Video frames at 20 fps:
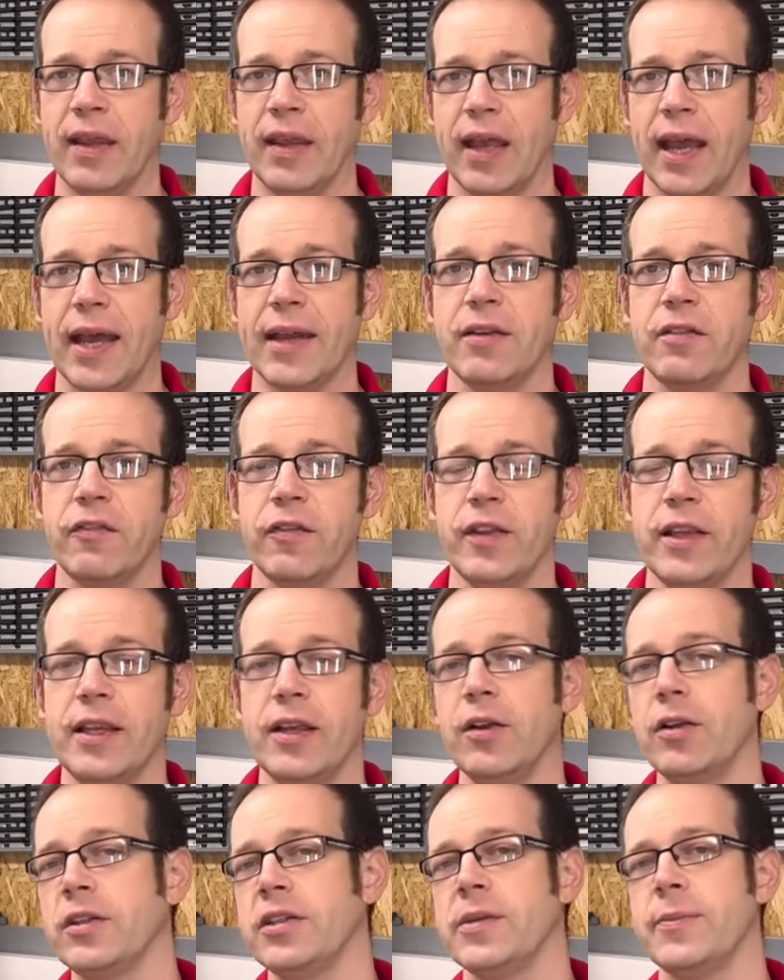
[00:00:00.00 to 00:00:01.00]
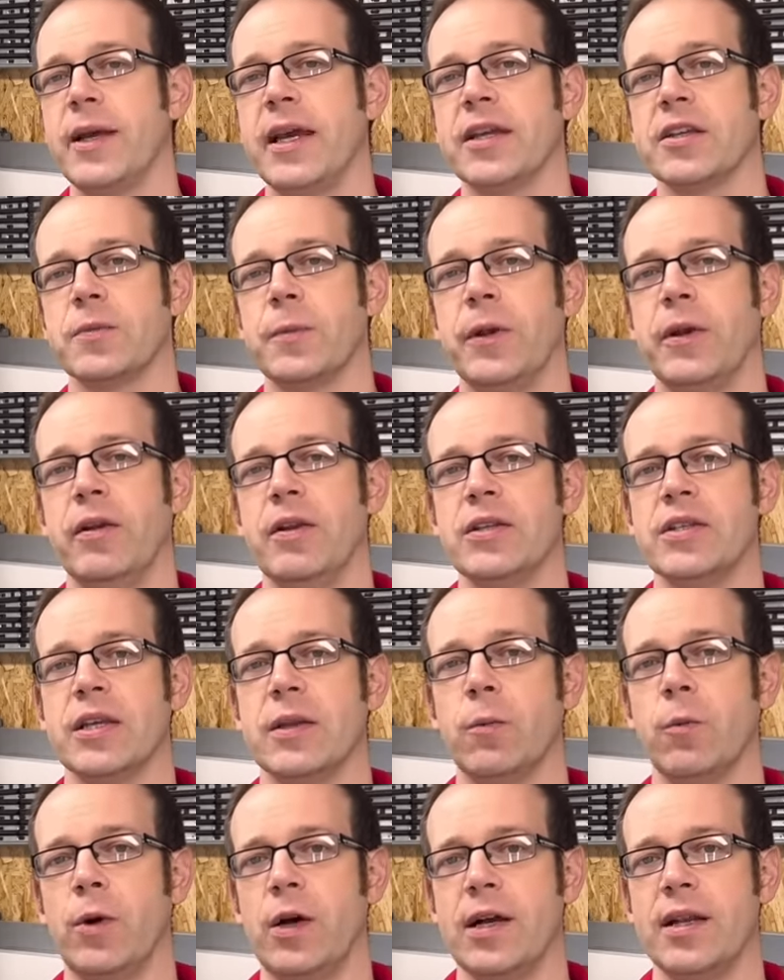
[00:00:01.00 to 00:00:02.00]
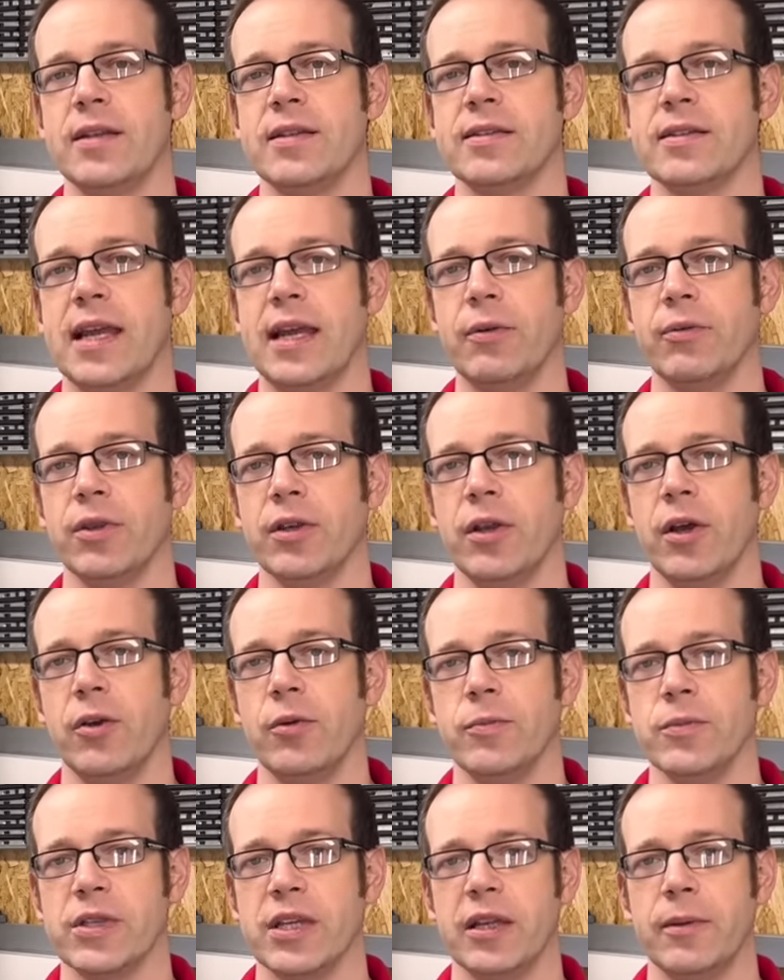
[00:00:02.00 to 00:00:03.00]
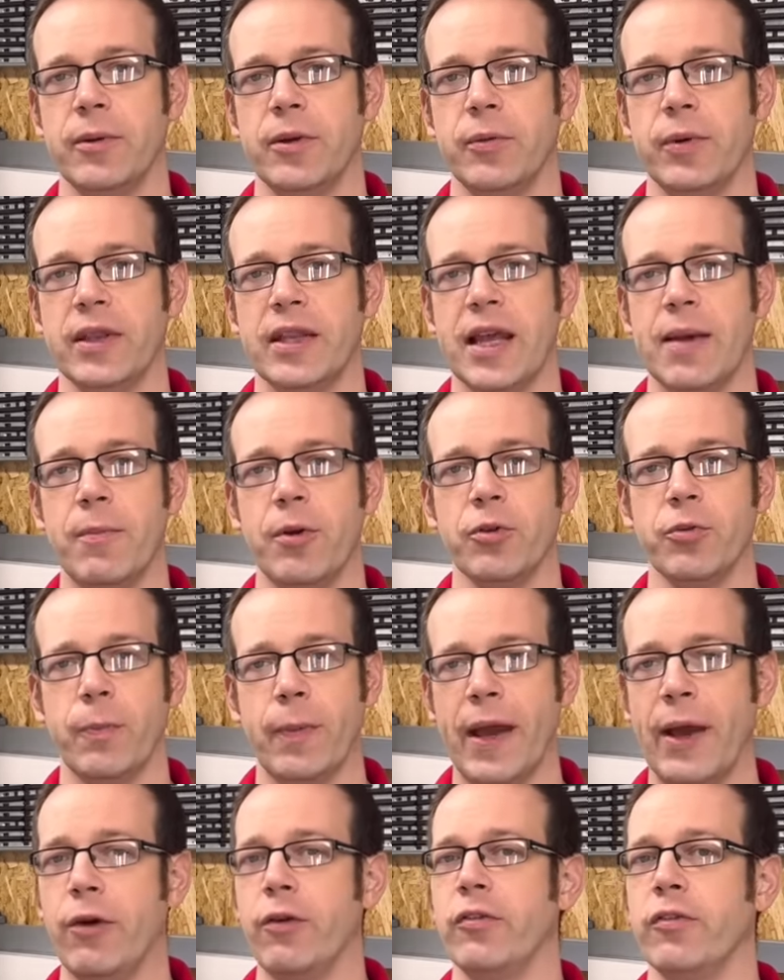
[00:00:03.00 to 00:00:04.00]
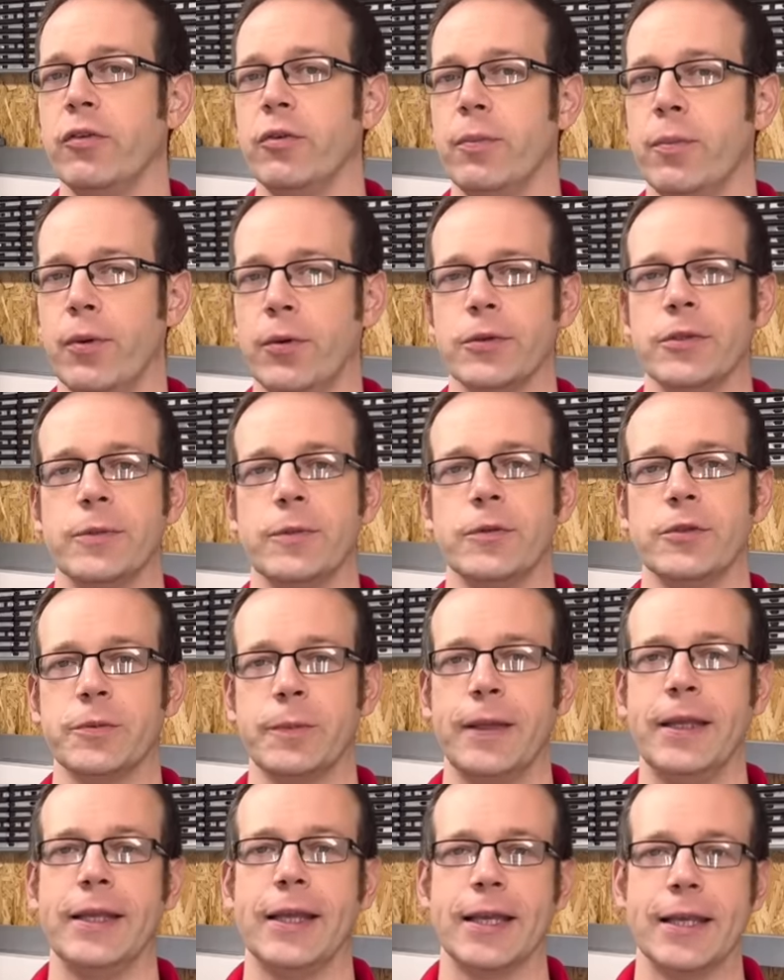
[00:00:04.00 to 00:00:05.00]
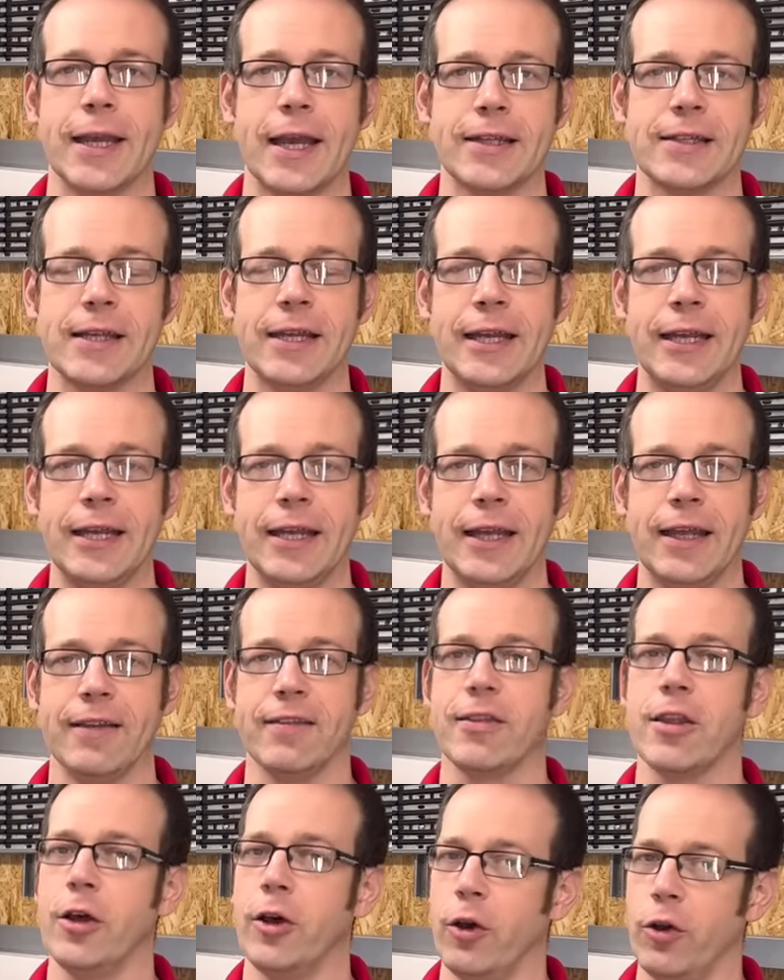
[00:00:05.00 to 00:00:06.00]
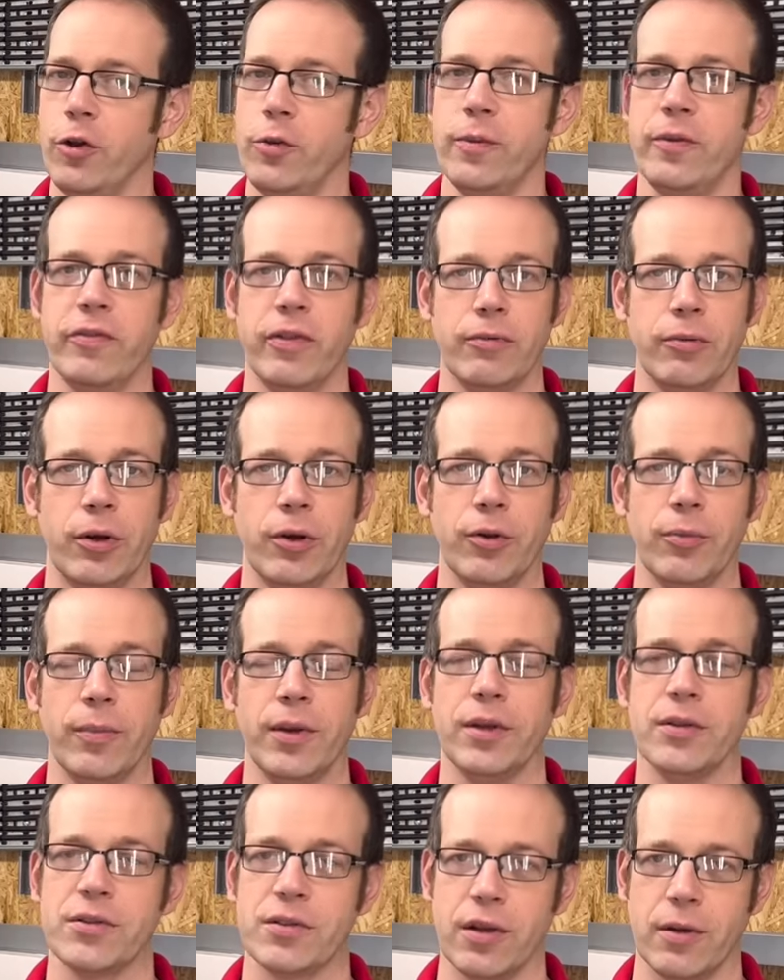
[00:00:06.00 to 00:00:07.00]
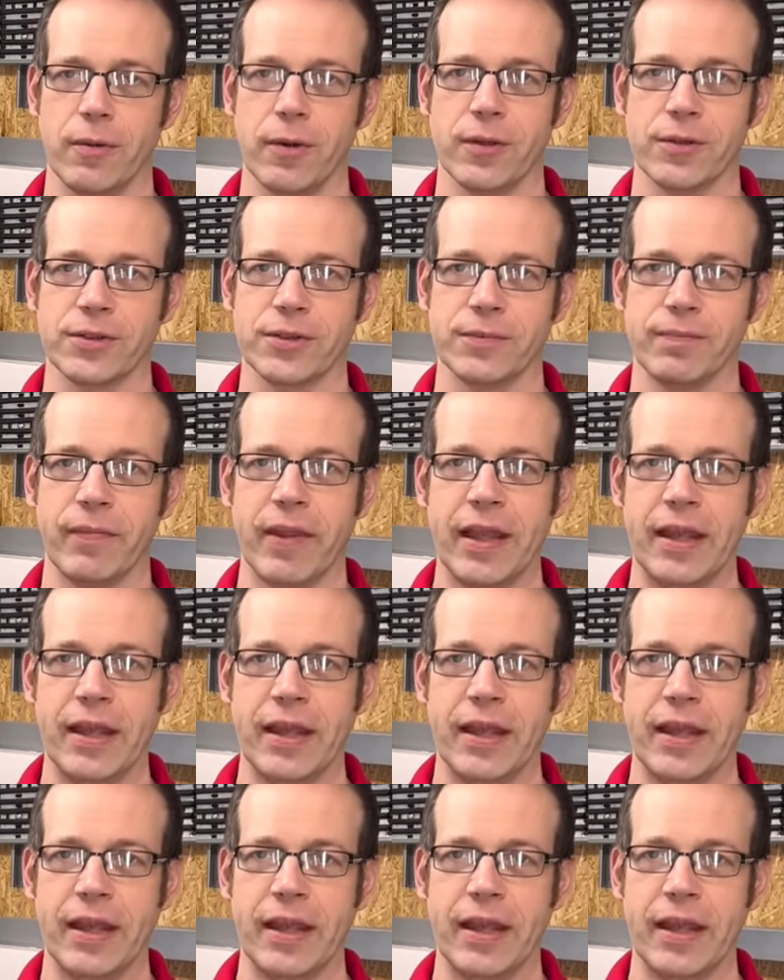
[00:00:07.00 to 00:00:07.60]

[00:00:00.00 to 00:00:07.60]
And for the ultimate experience in wireless sound and home cinema with their most powerful portable speaker yet, it's the home of the Rome Sonos.